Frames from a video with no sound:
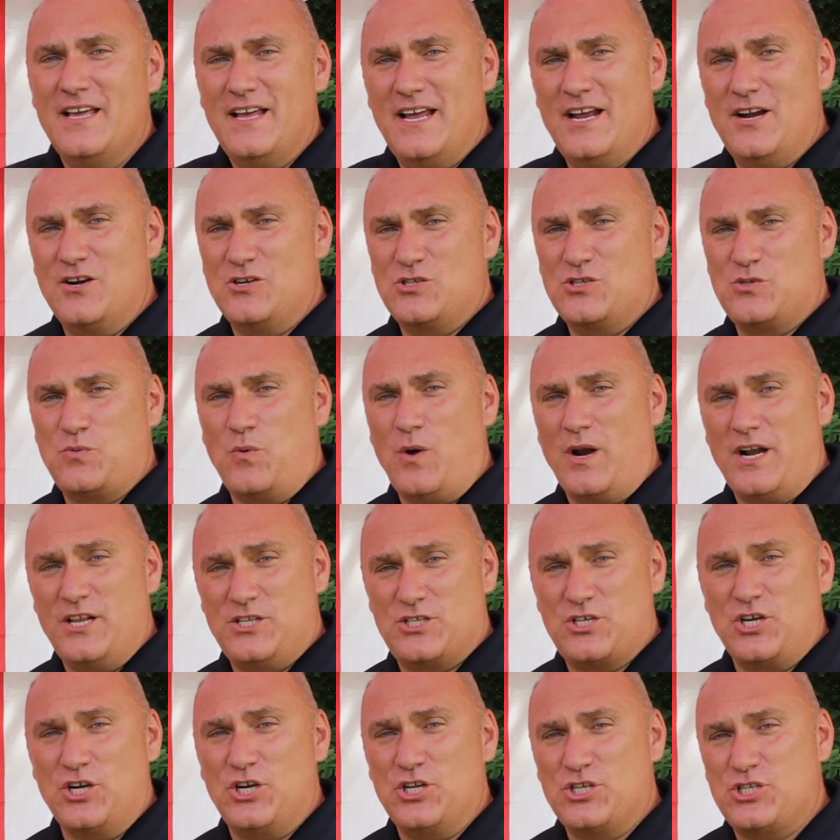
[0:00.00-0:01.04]
Here's what it's
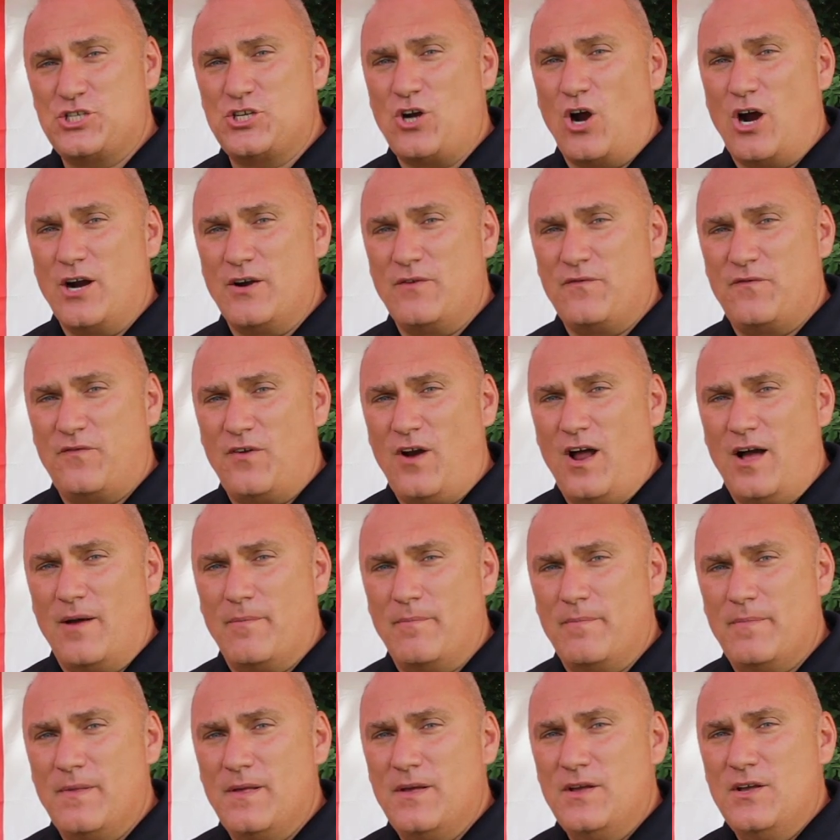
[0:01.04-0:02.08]
going to start from.
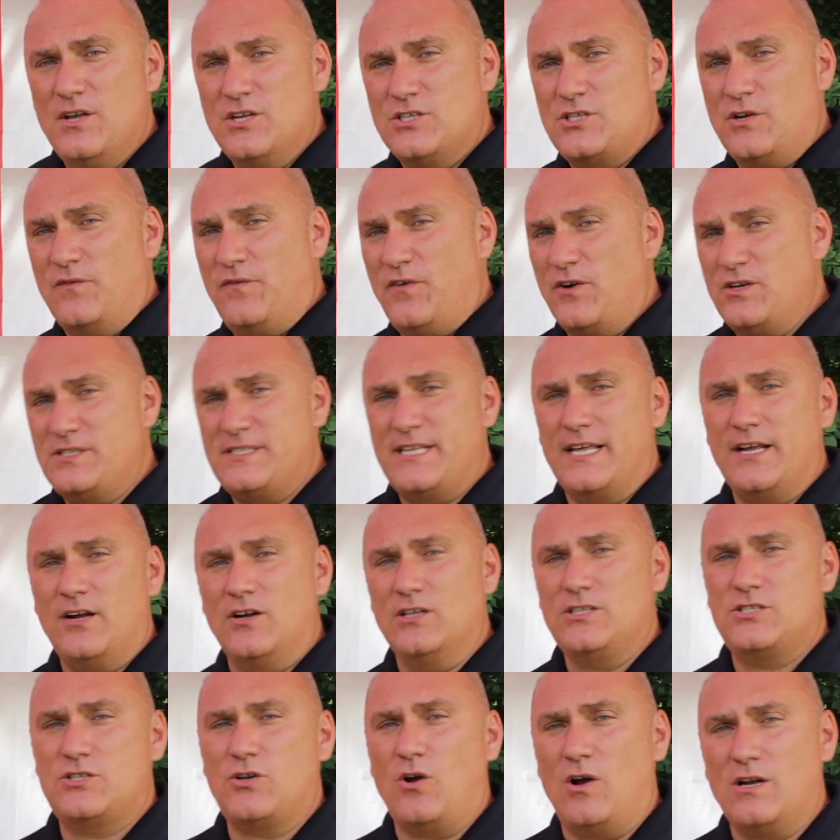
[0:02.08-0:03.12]
So first thing
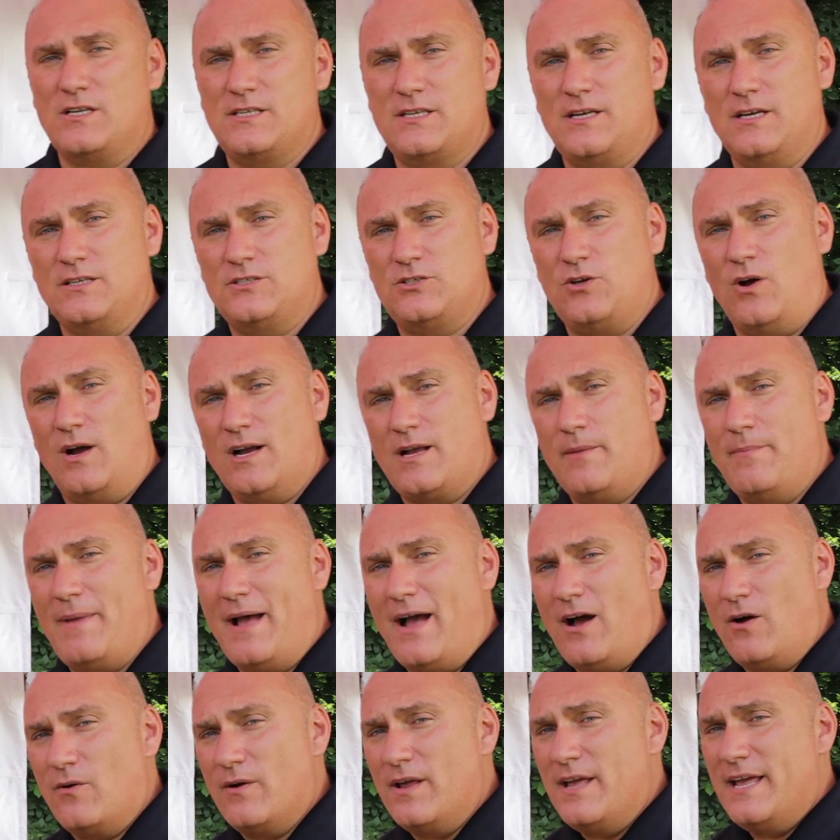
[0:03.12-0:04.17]
let's talk
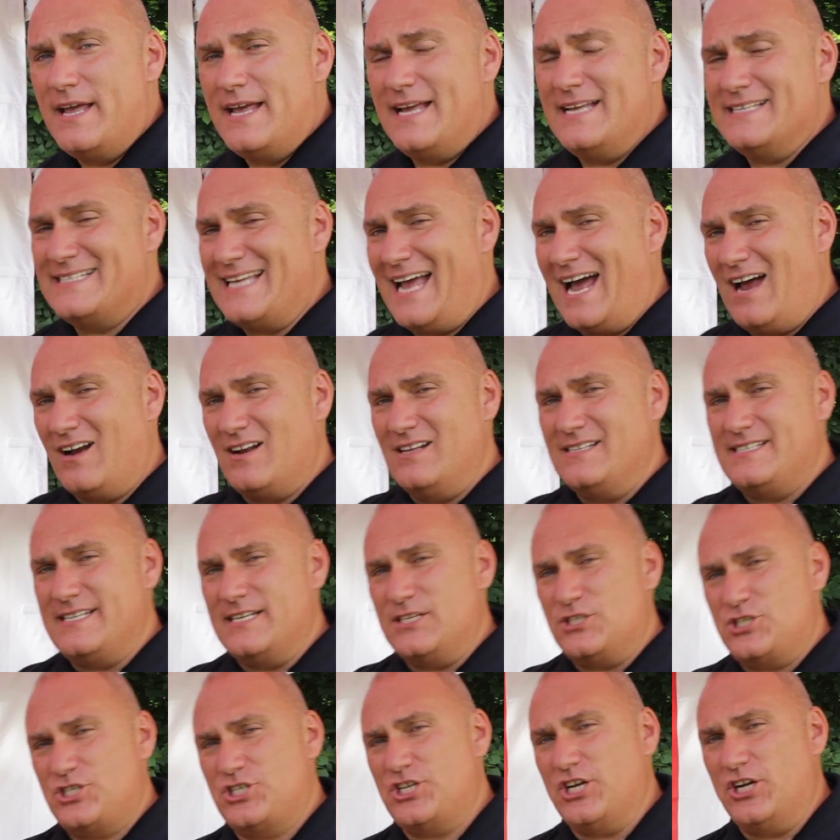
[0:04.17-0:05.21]
about is how does
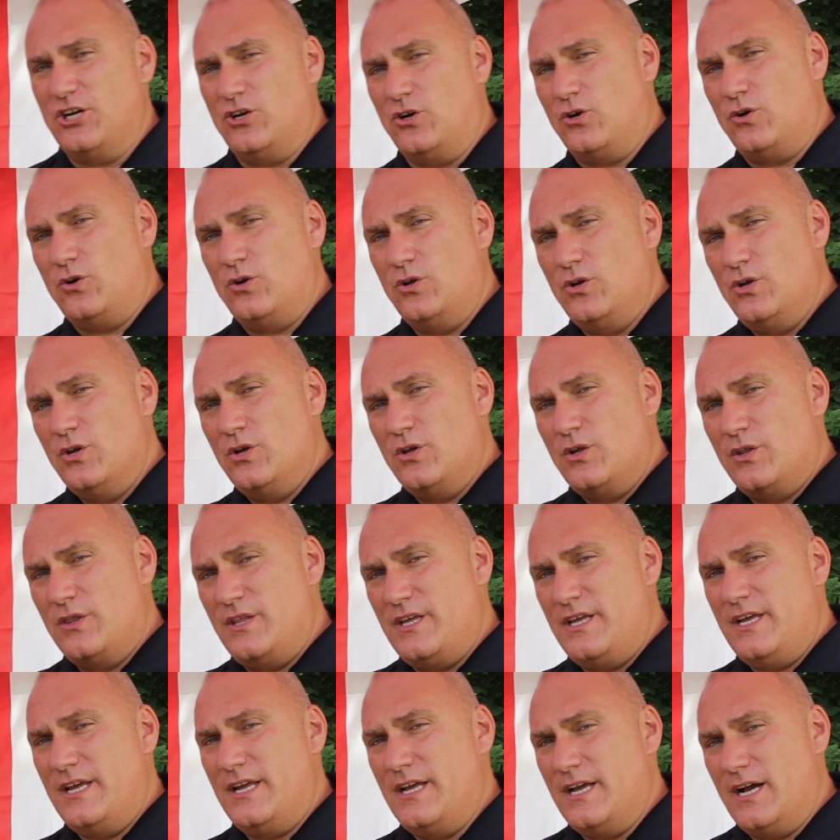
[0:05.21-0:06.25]
it chill
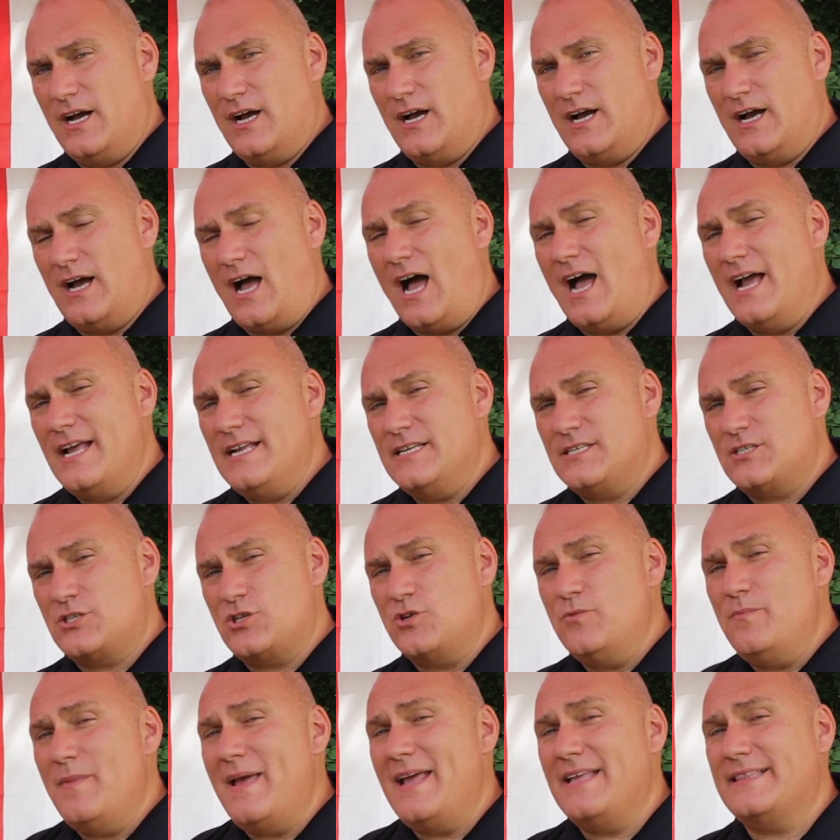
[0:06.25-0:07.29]
the ice
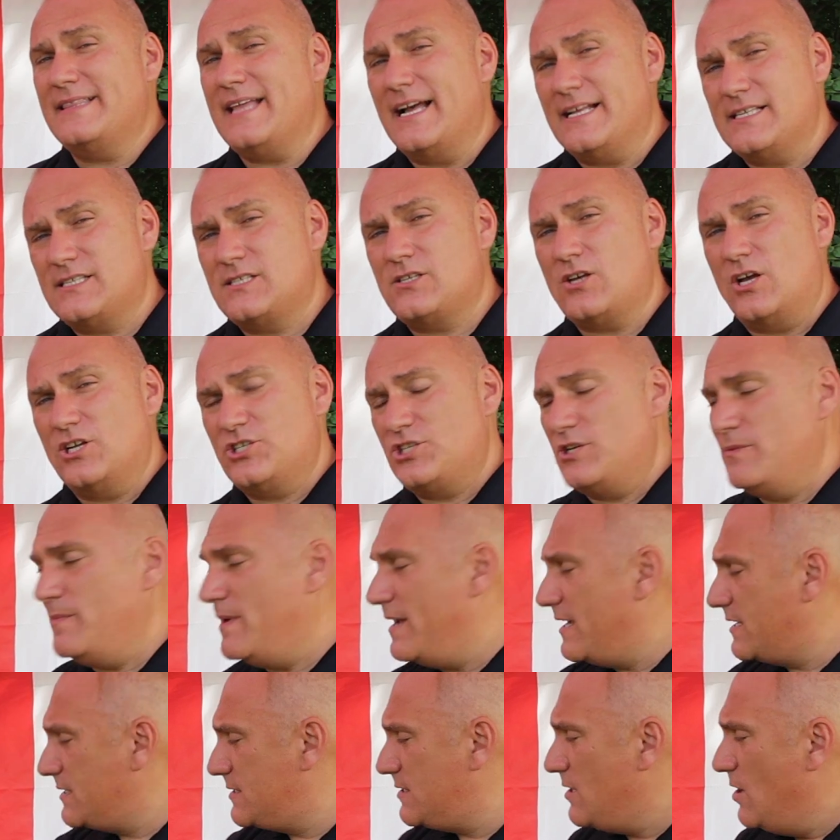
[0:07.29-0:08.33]
to make that slushy
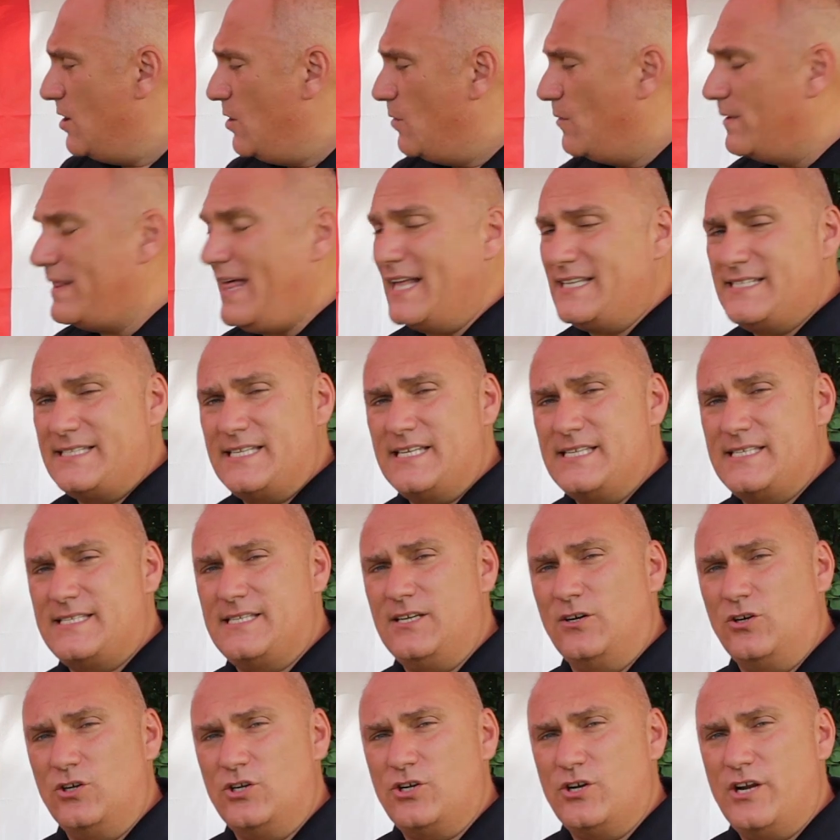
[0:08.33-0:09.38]
mix. Well, that's this
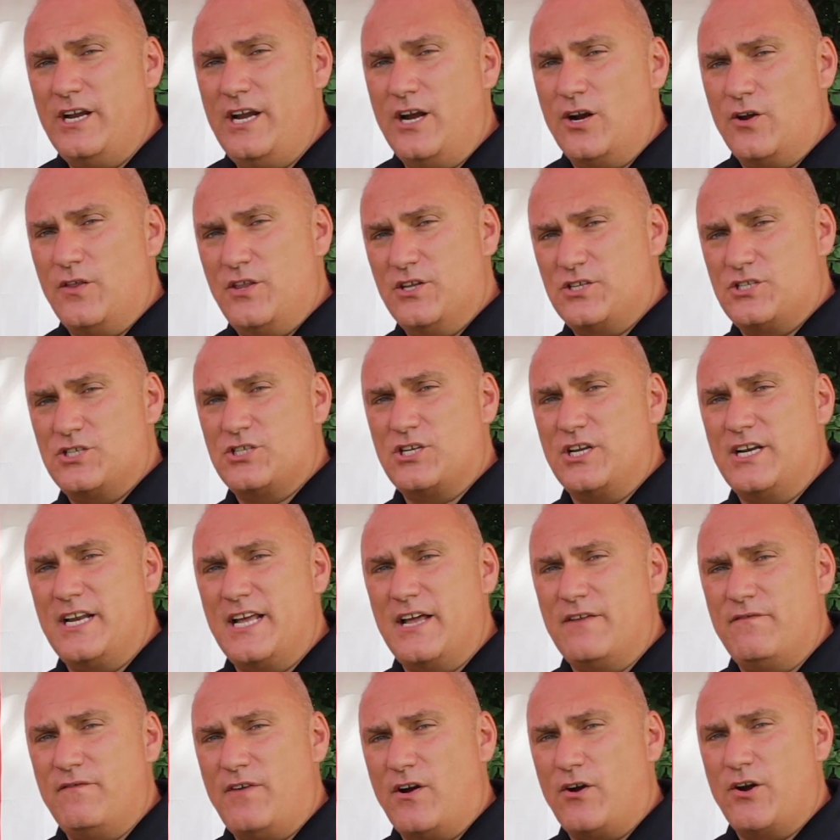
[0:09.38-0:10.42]
cylinder here. This is going to
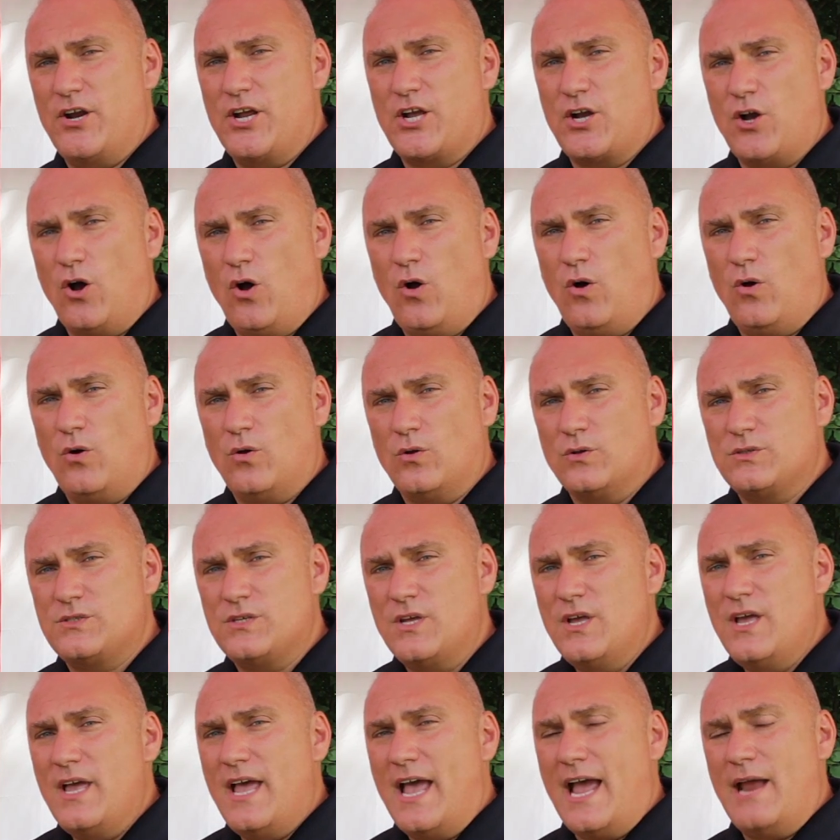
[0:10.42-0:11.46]
get very cold,
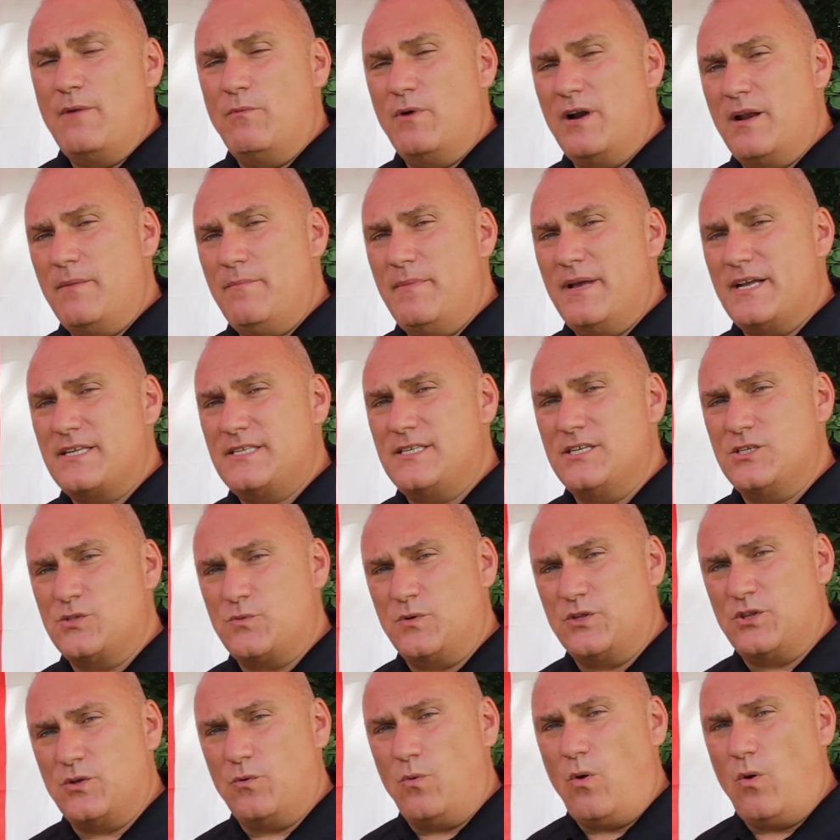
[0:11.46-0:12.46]
and when it mixes with the